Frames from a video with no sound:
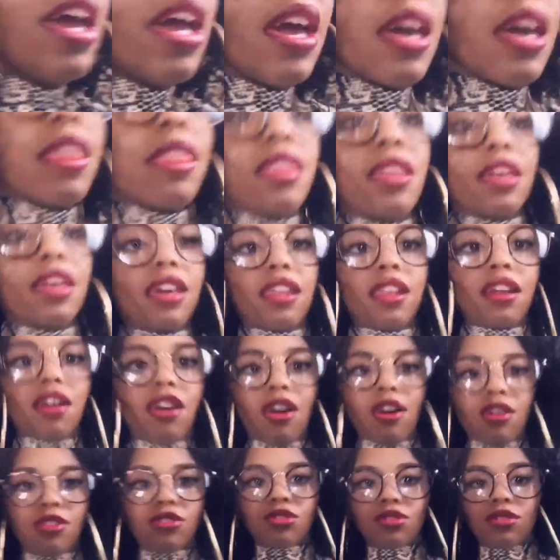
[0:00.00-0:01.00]
And then
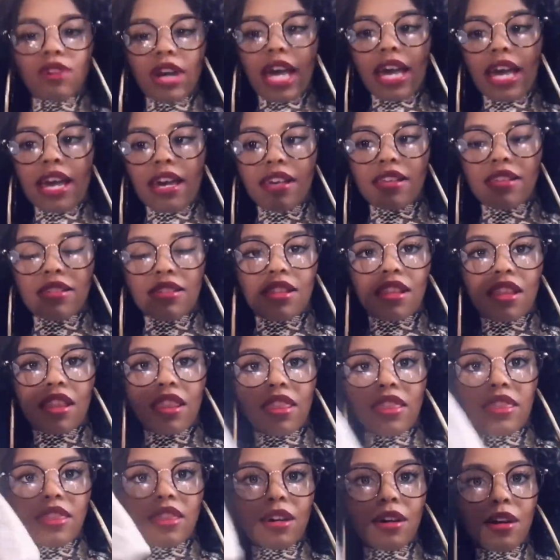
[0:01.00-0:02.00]
it also has
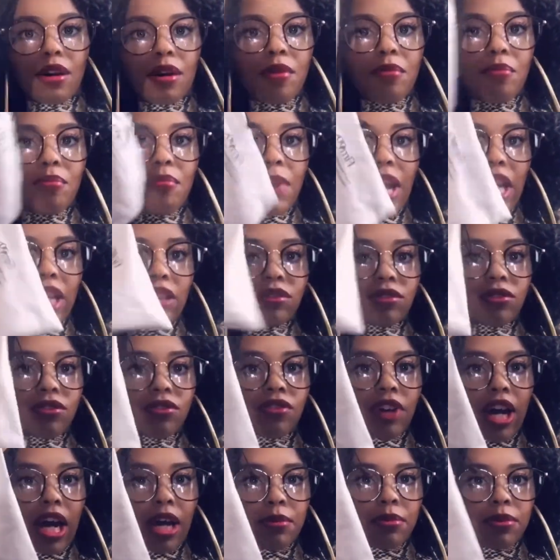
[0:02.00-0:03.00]
the
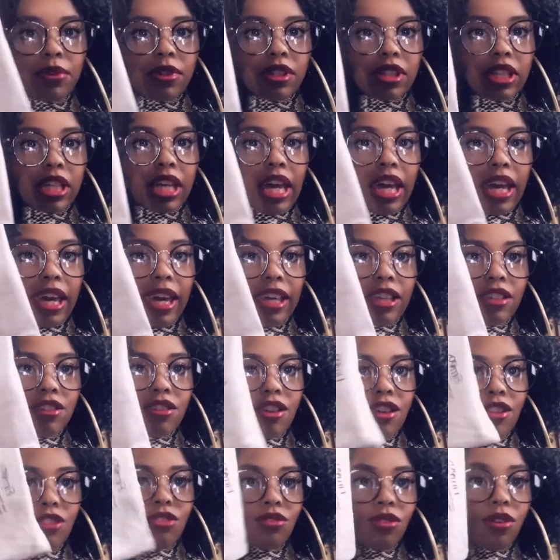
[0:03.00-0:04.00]
microfiber
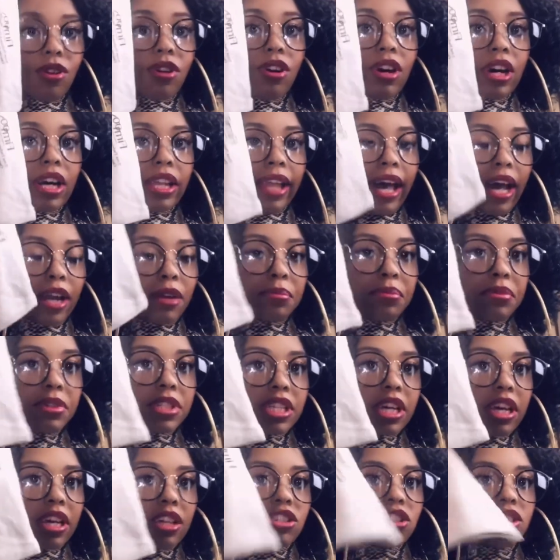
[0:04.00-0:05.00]
case, so a lot of
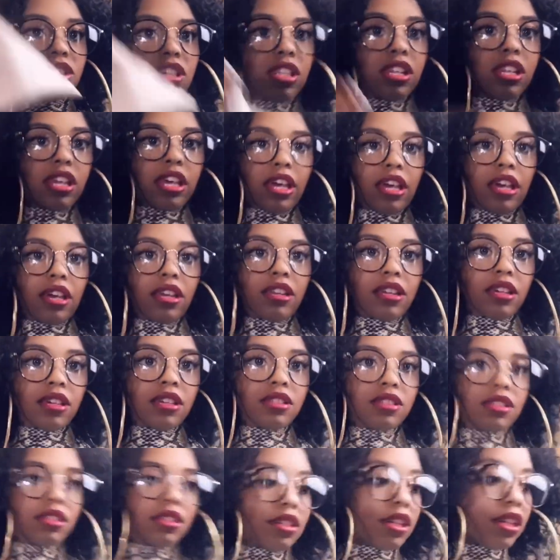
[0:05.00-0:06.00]
protection and
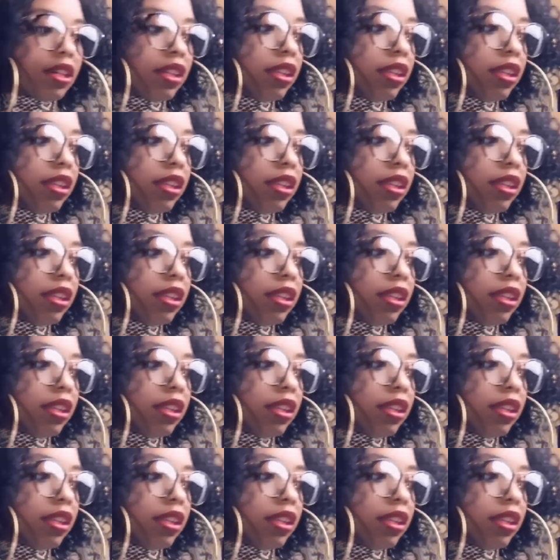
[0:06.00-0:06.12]
easy to